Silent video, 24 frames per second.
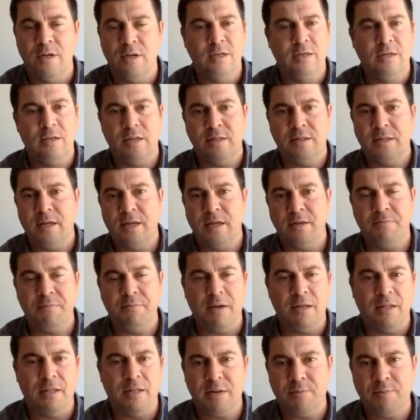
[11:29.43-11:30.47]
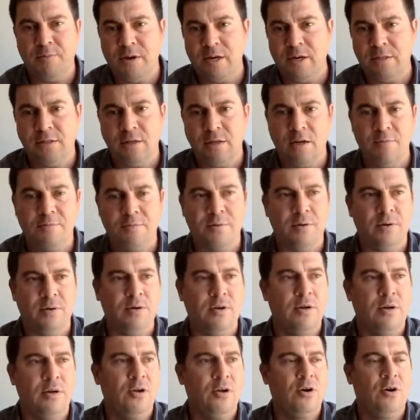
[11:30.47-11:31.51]
Not that I like Bryce
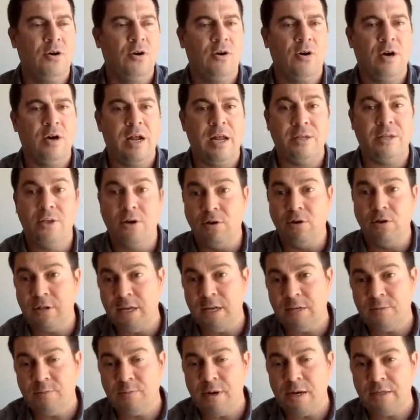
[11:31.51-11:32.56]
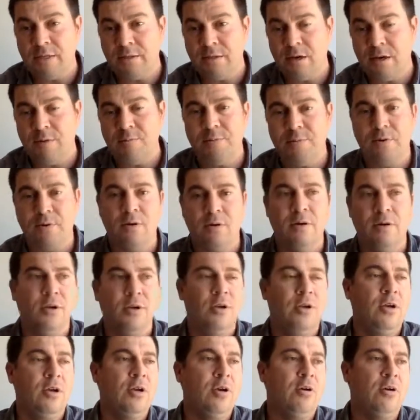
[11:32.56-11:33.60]
Harper or I don't like Bryce Harper
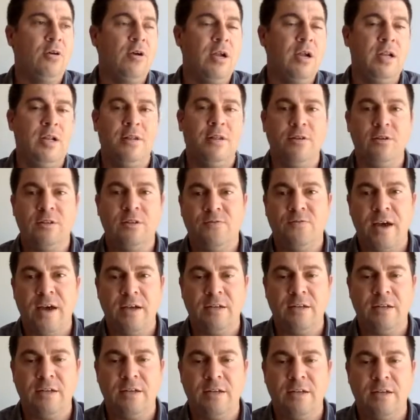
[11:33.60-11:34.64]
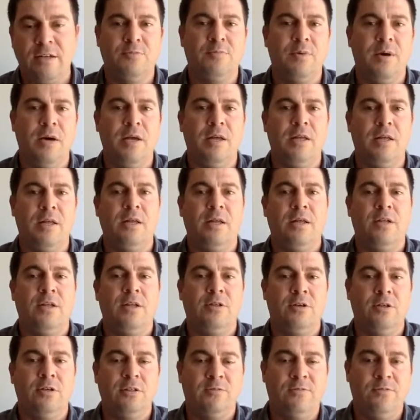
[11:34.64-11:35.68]
or any of those factors, but
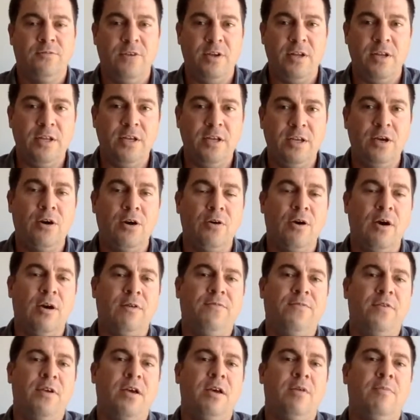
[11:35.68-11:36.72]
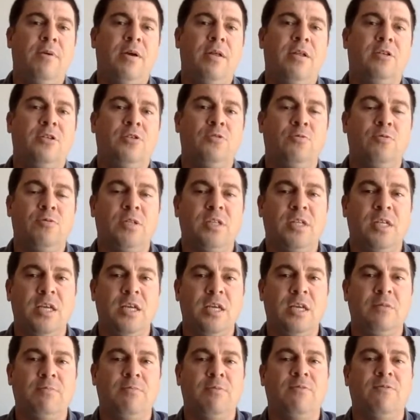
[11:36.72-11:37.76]
there's video of him in his
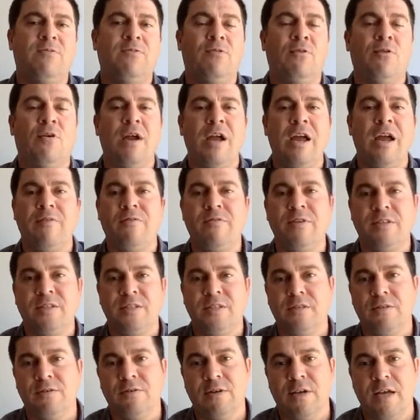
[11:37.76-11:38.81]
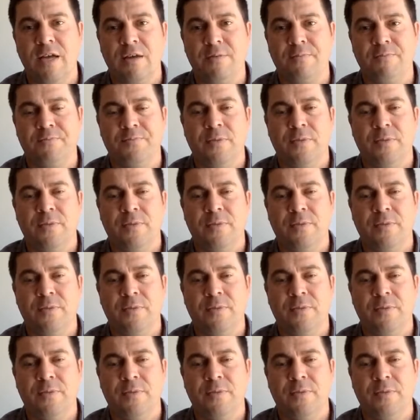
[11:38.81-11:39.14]
routine before every single game.